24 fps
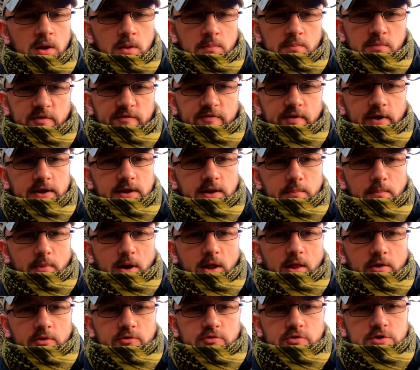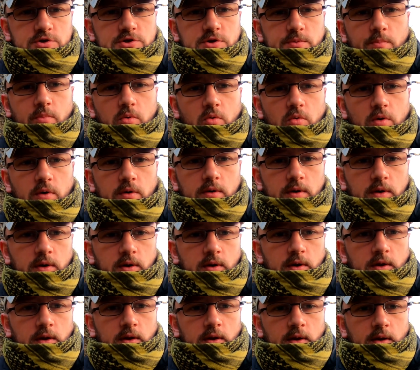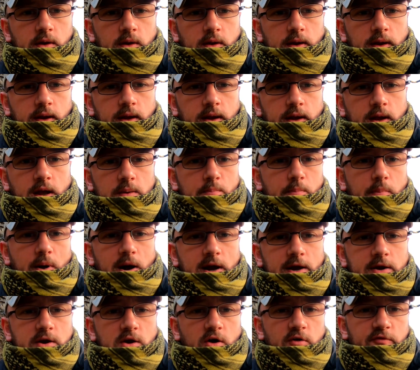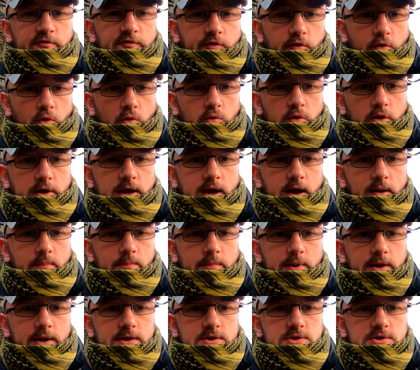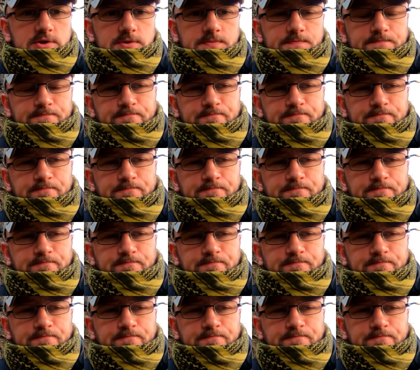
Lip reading: providing military support and backup for all their campaigns.